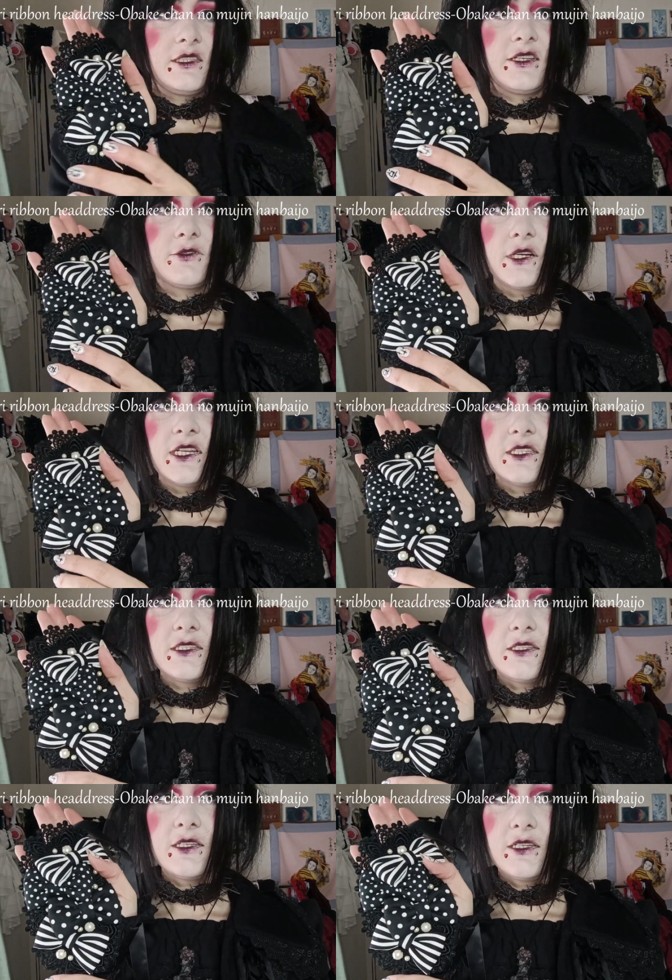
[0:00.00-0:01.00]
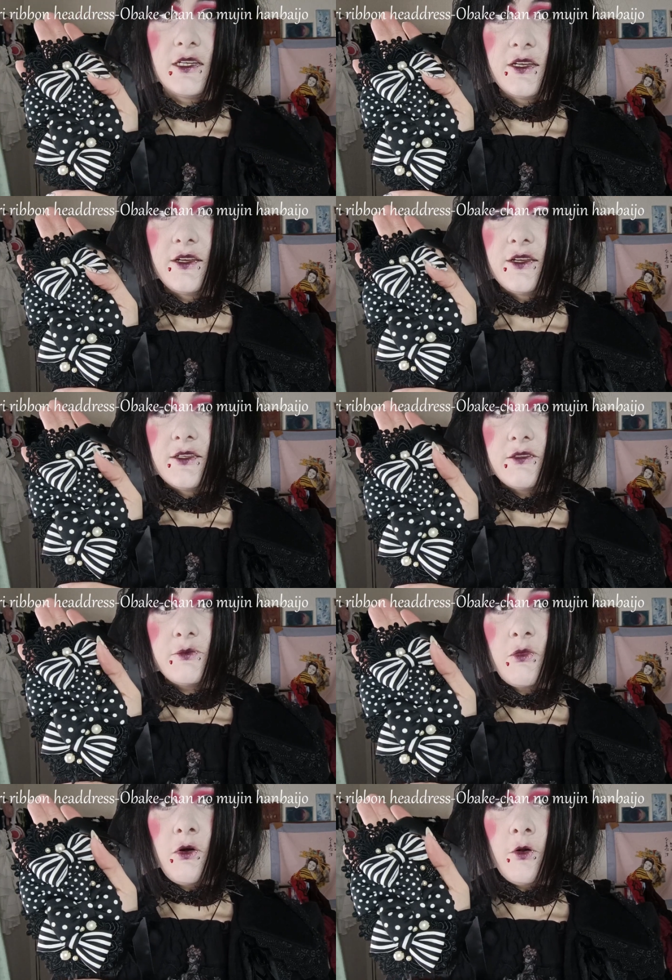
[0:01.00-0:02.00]
Tigrat,
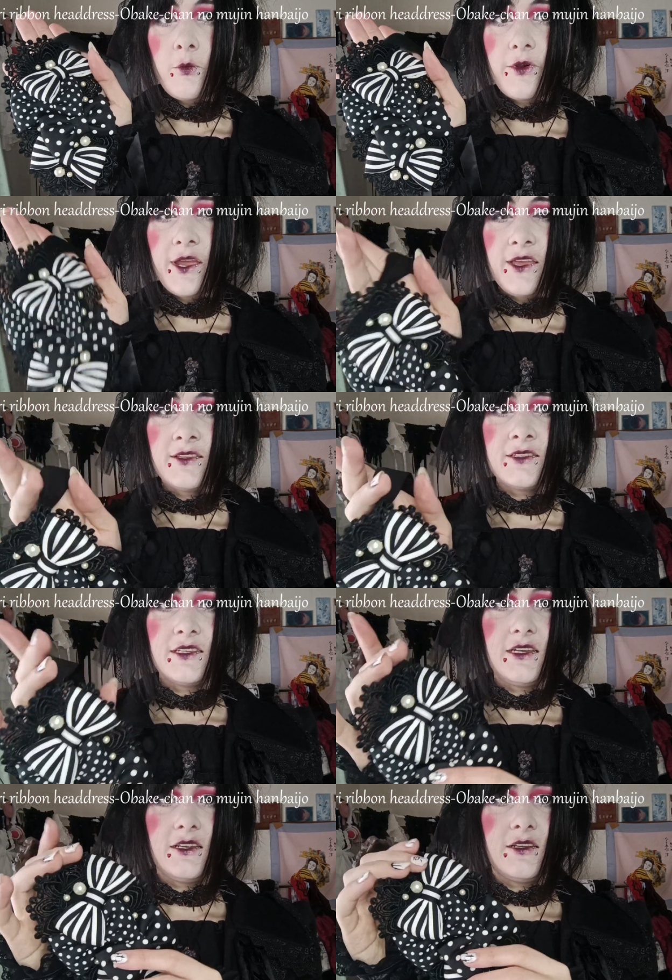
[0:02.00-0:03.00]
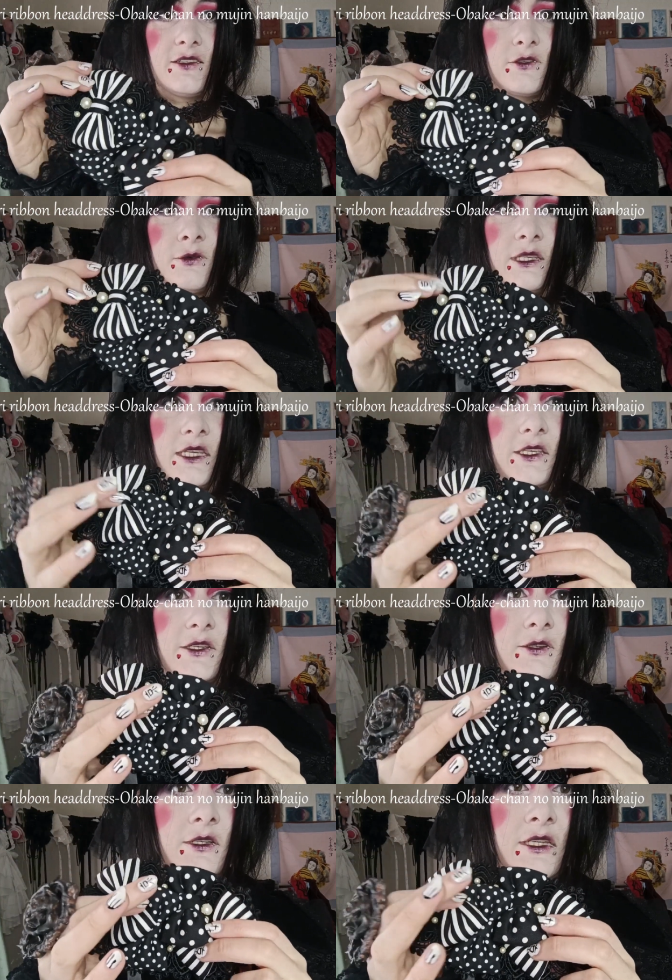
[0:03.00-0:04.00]
small brand. It's really
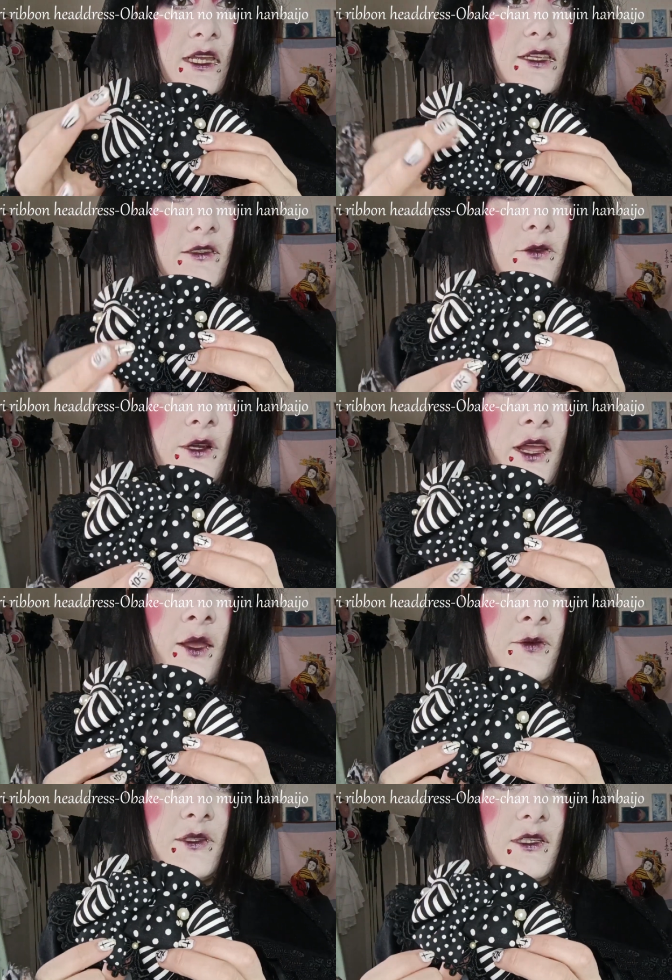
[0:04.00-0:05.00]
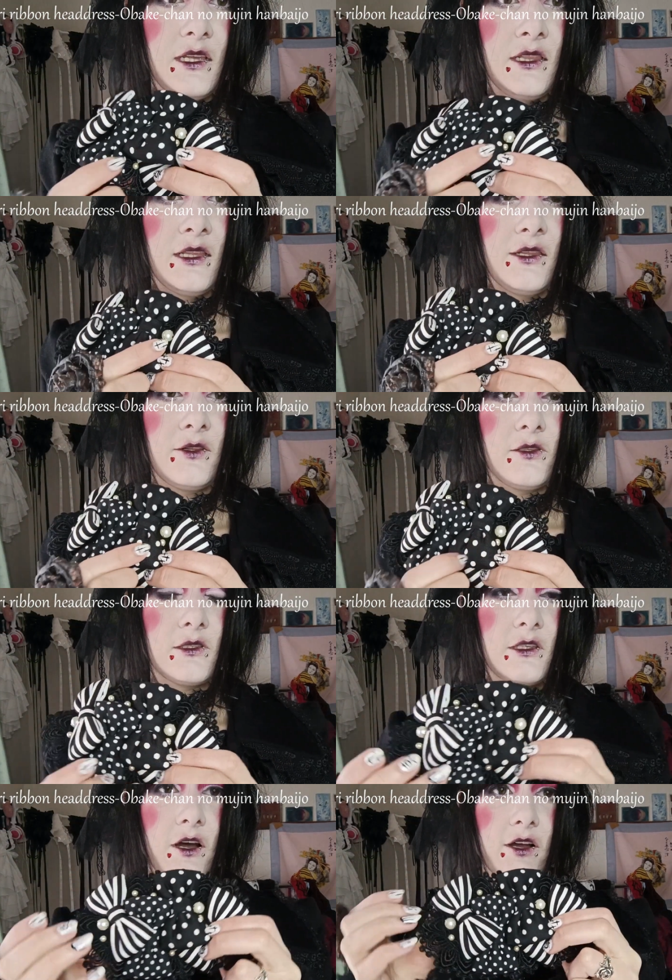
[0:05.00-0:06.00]
cute. It has stripes and little
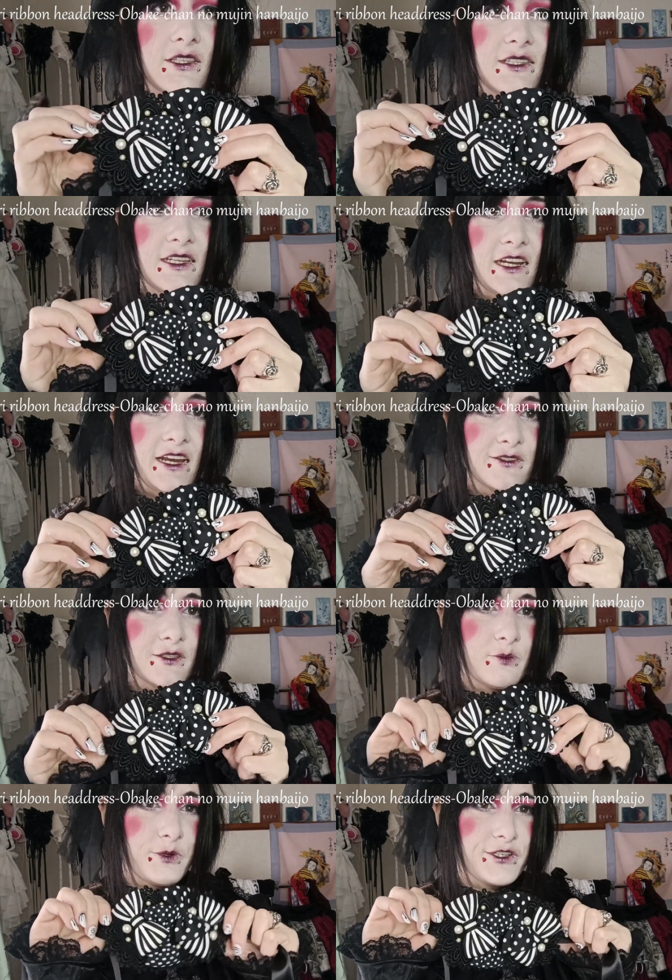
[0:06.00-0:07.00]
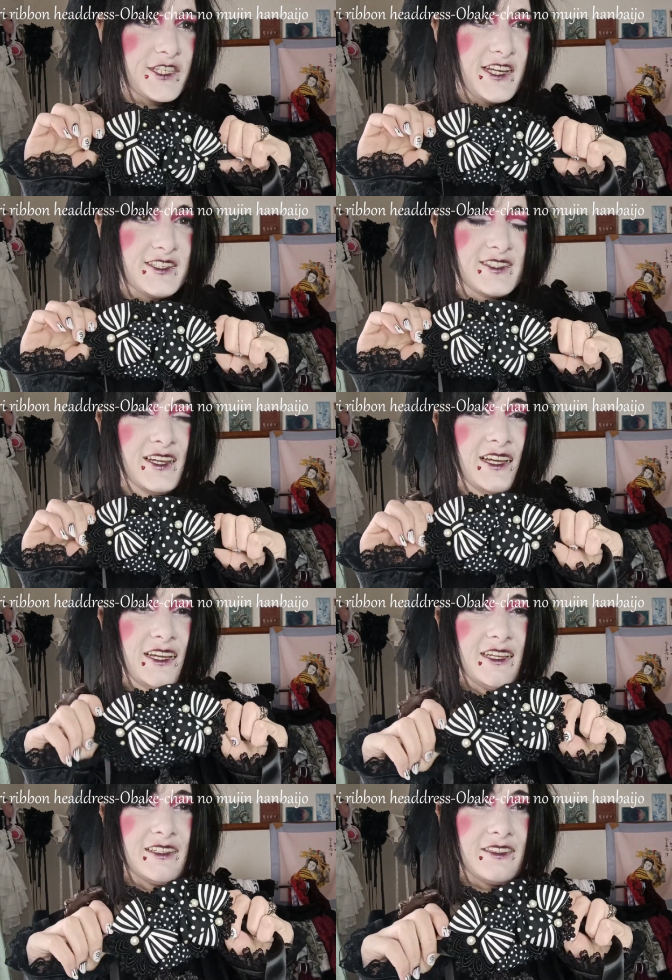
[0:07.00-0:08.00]
dots, and I actually purchased
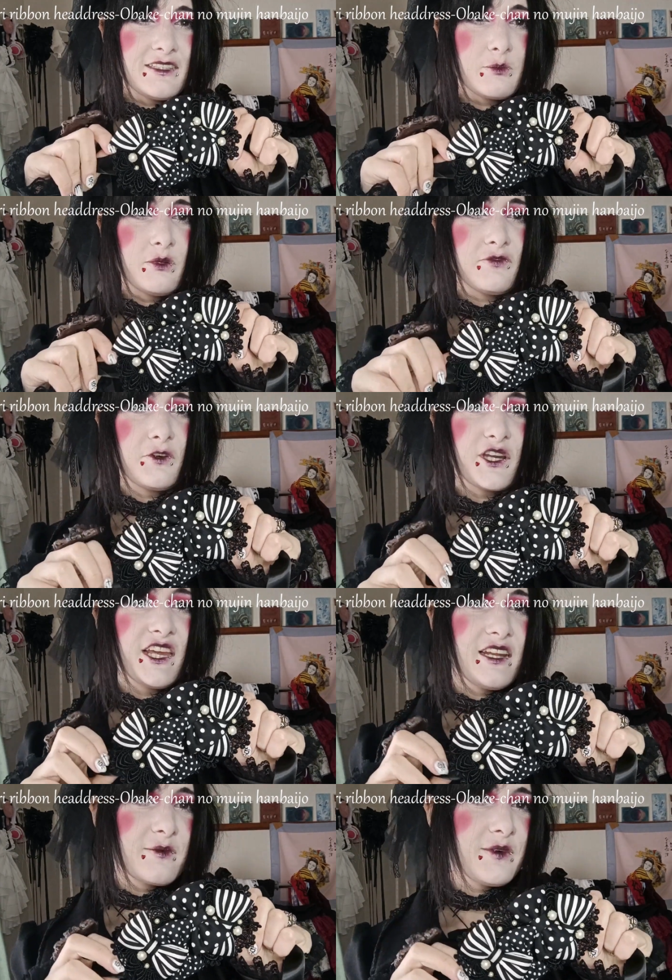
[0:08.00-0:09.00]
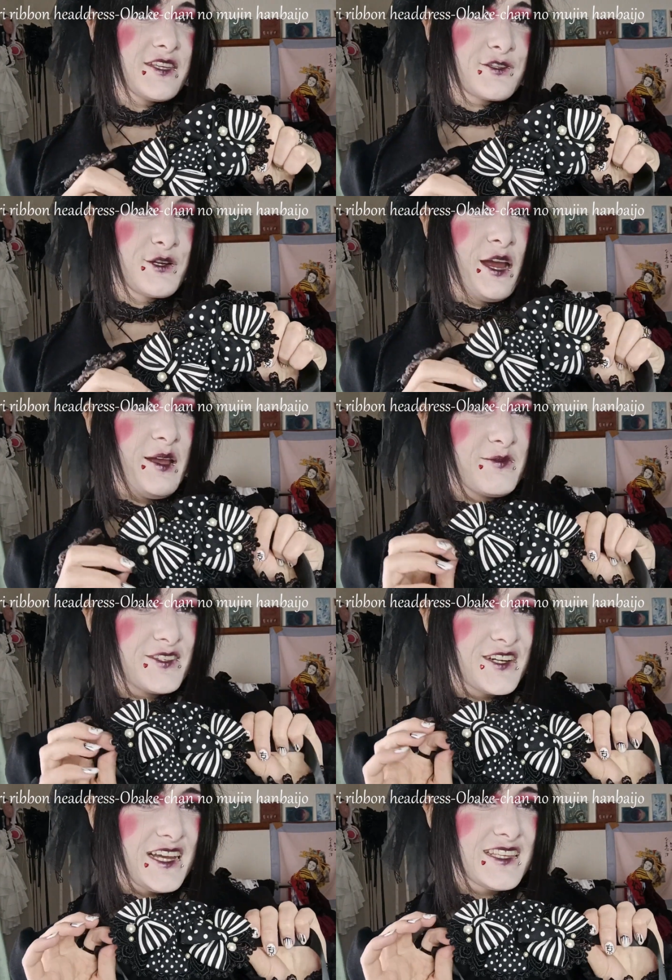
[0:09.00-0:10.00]
this before getting my
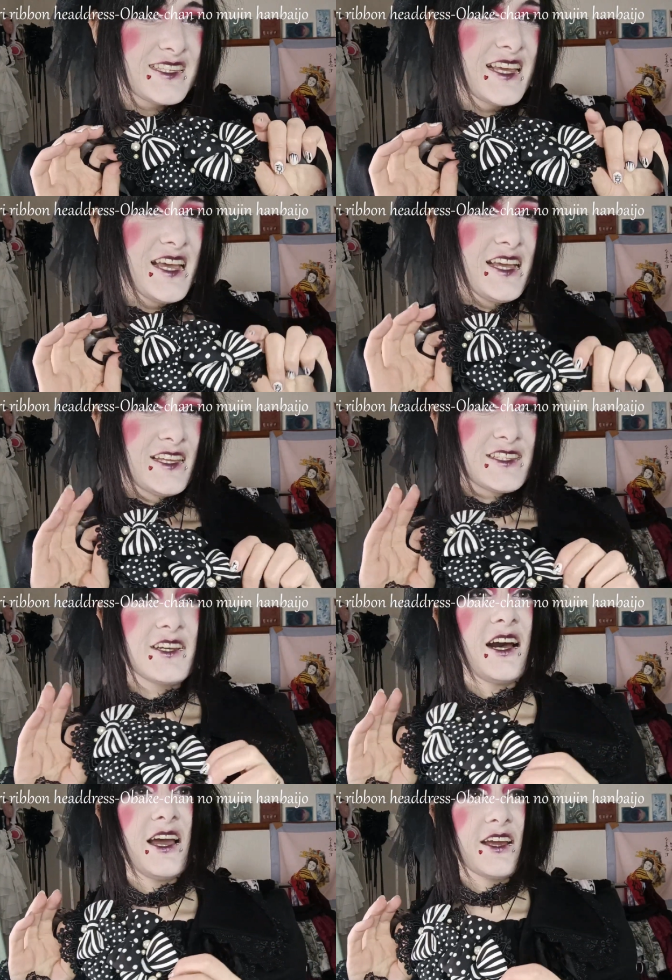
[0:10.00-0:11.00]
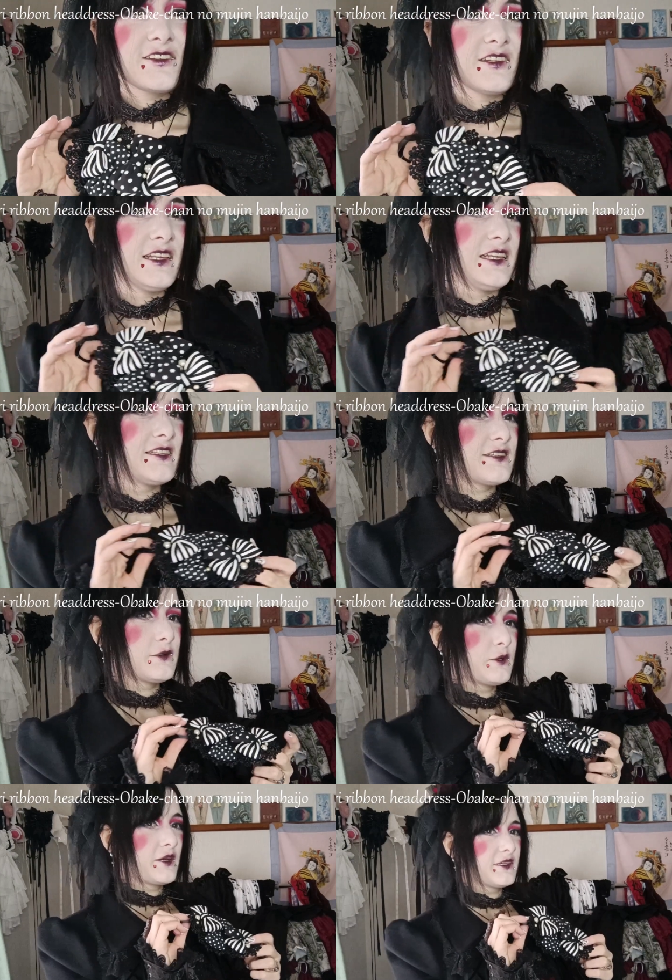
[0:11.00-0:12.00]
striped dress, so I actually need
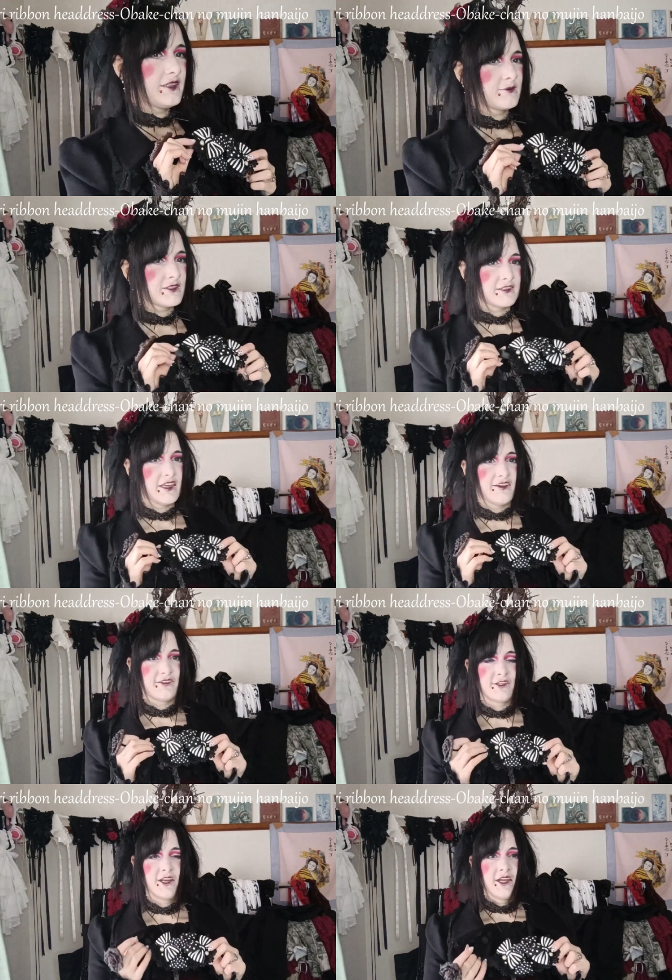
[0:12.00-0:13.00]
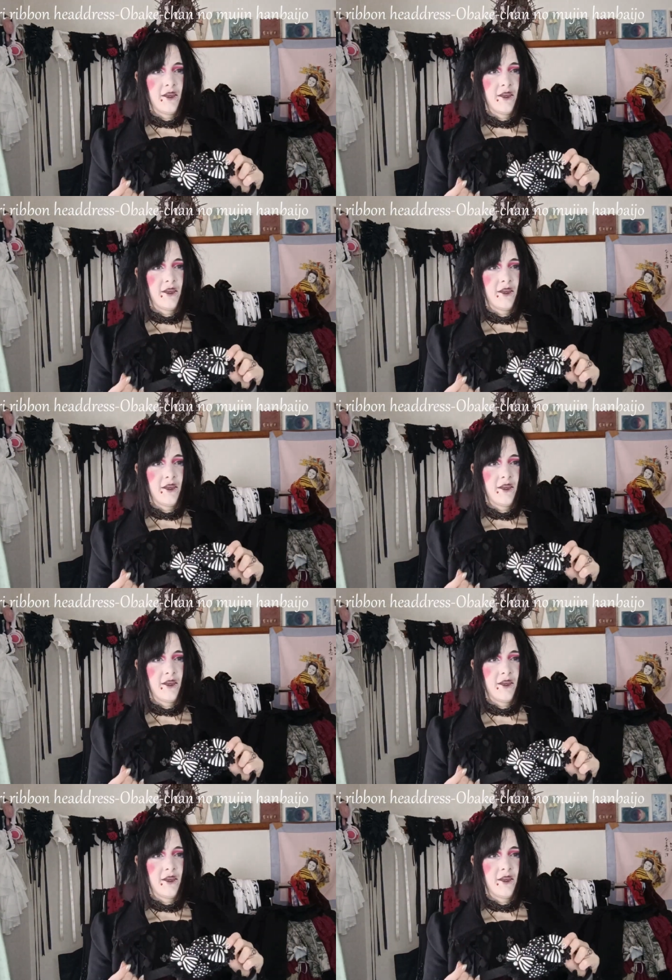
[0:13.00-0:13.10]
to wear them together.